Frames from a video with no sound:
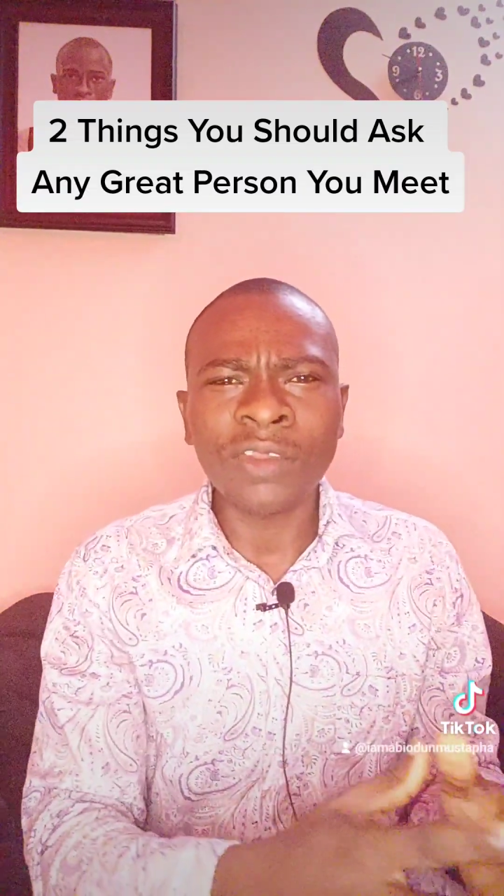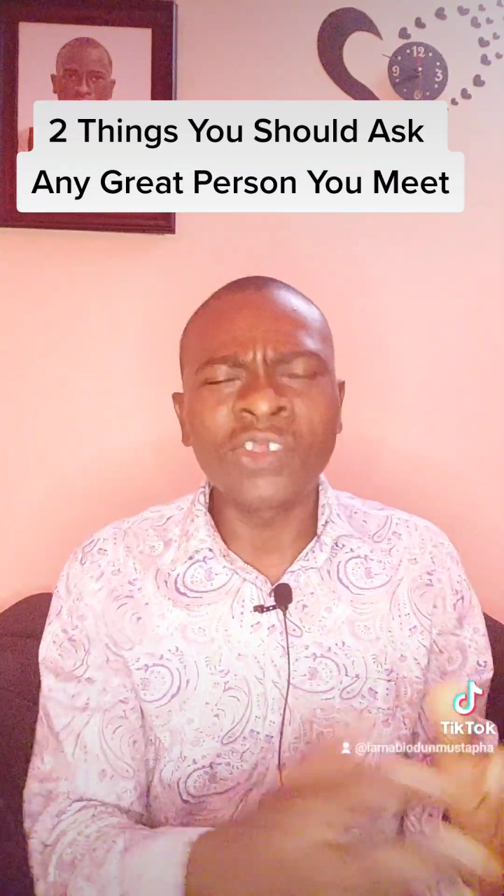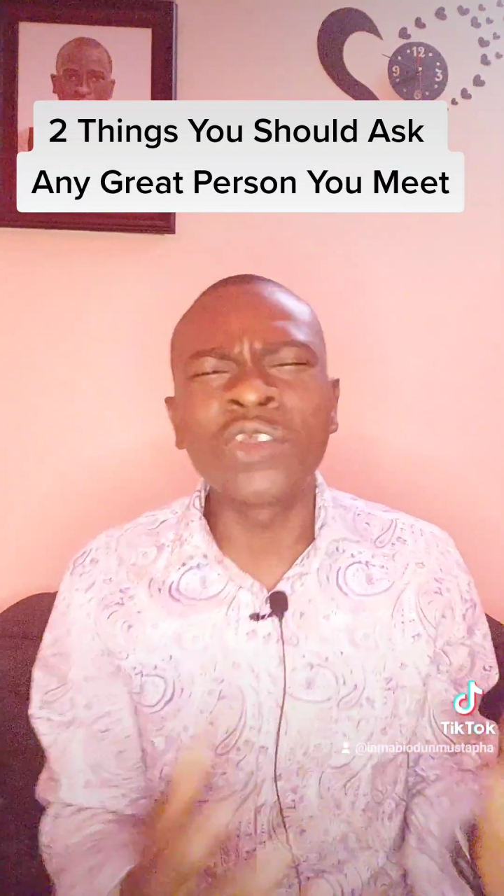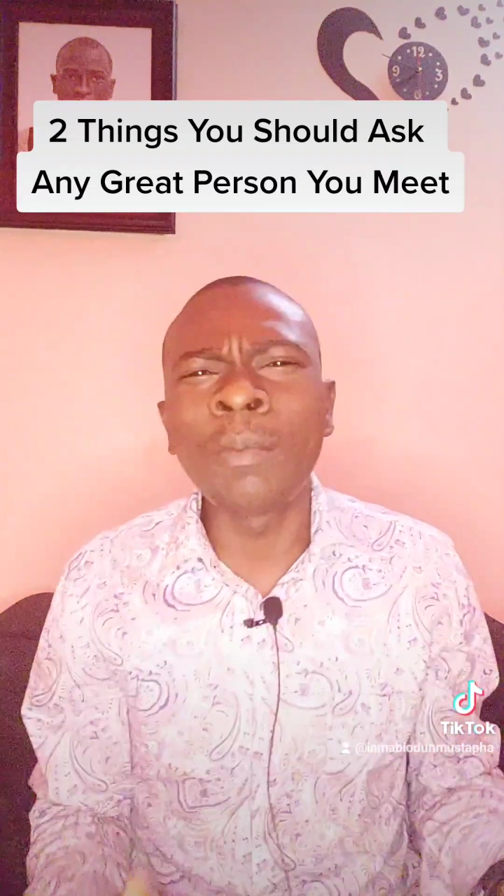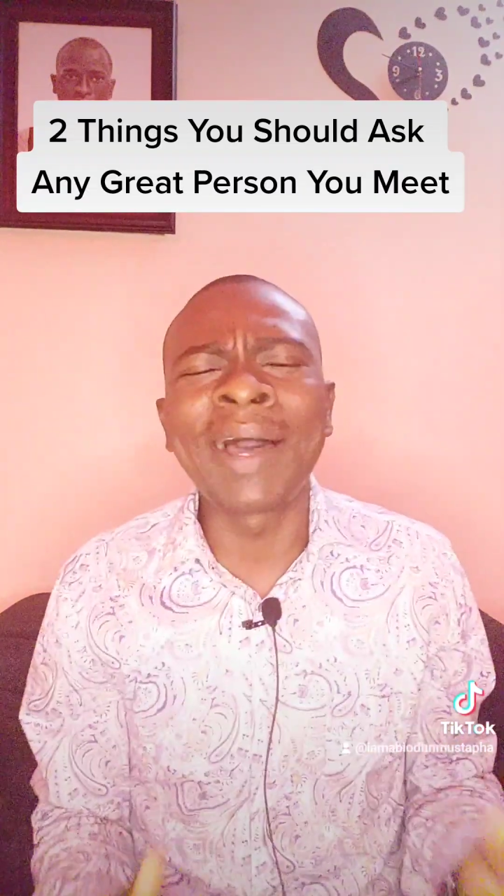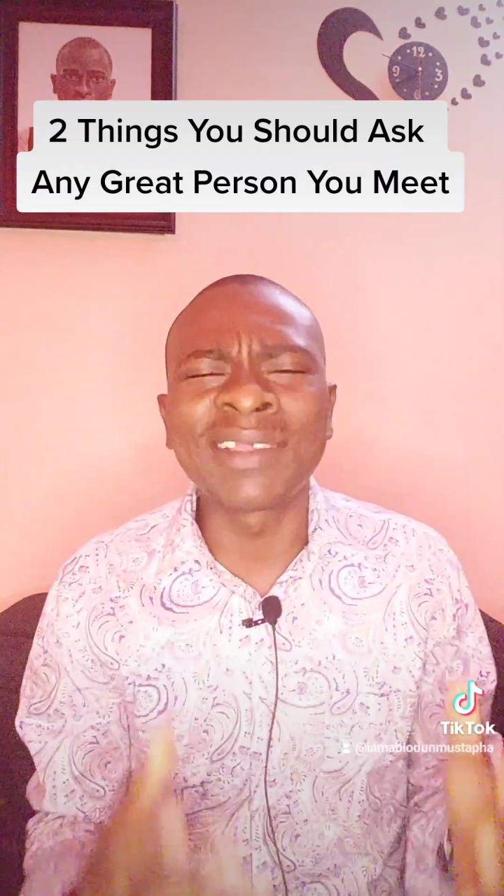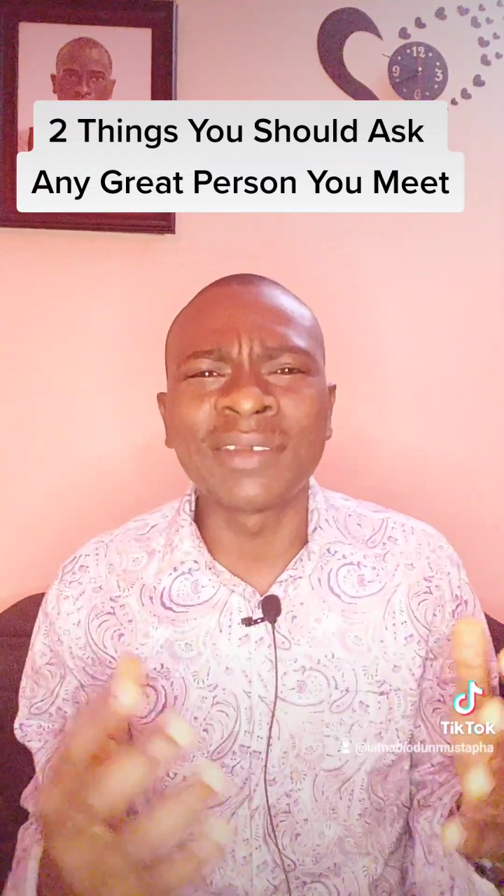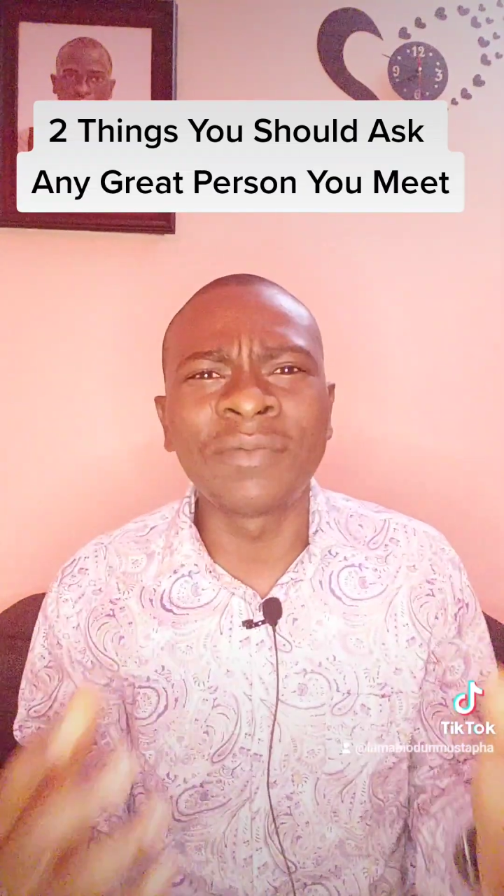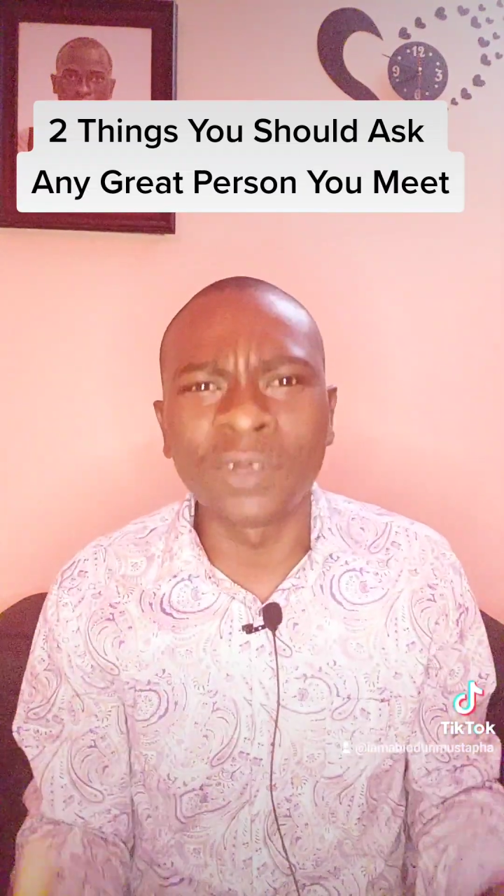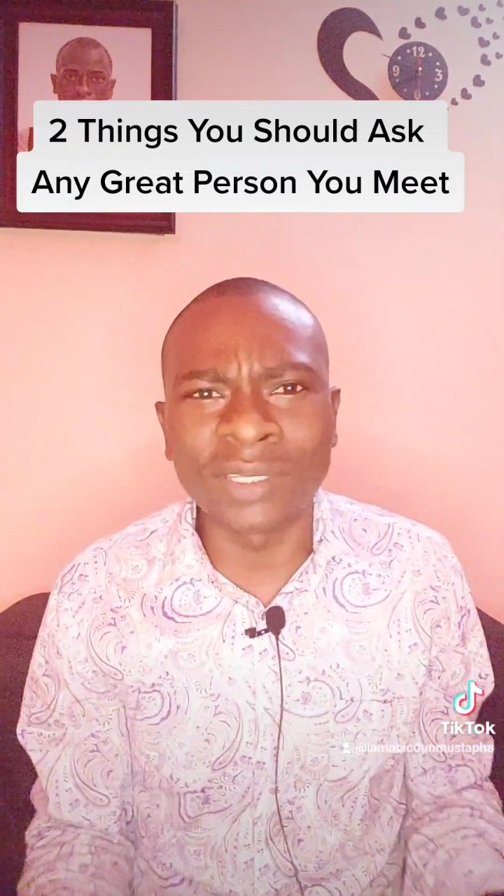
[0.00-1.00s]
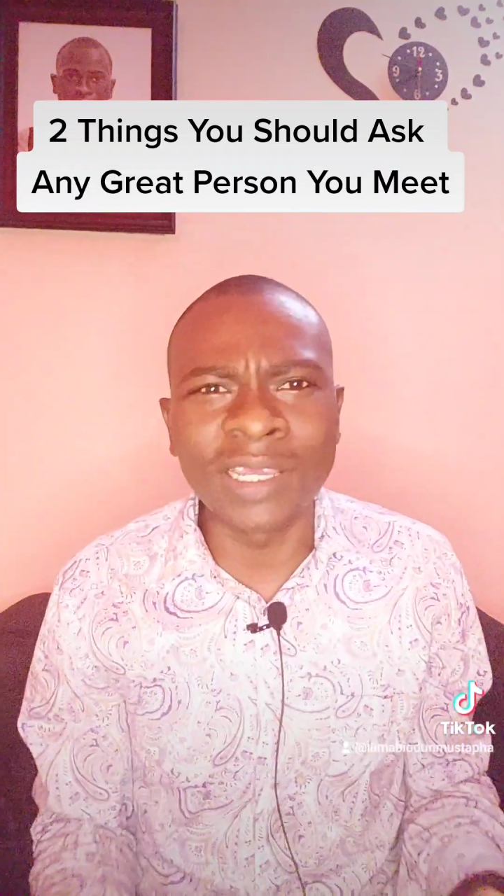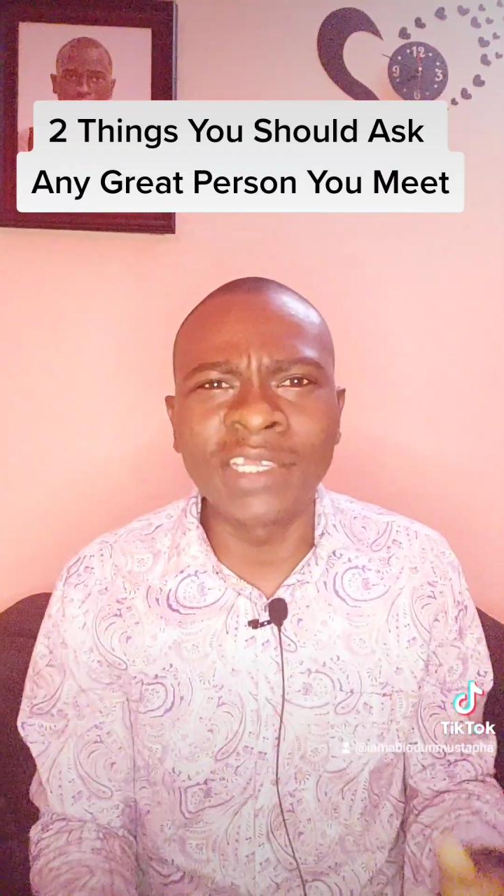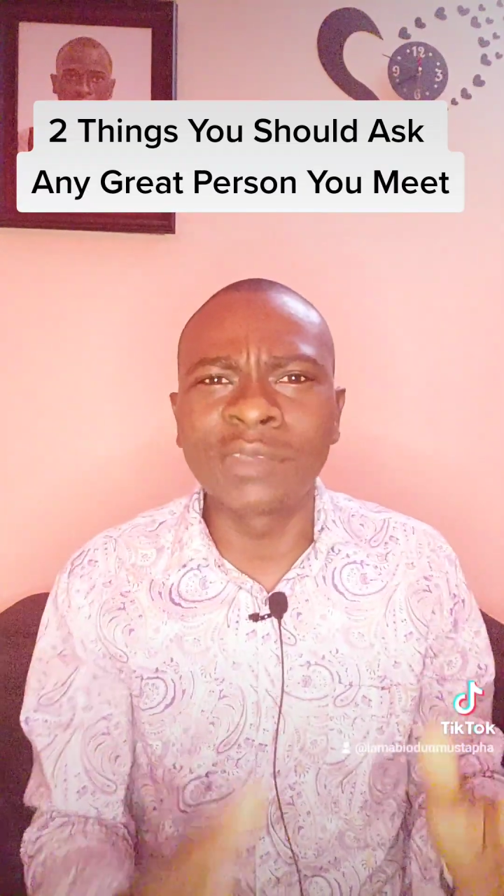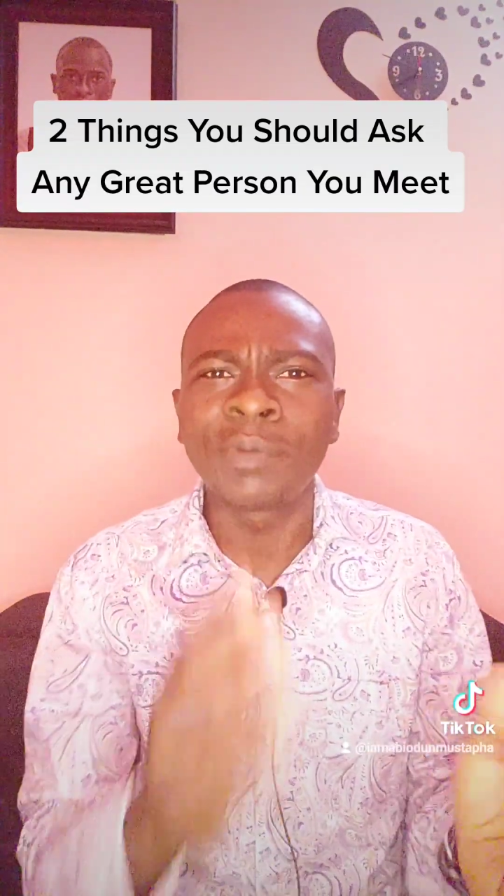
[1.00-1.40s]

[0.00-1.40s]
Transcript: Stop asking for things,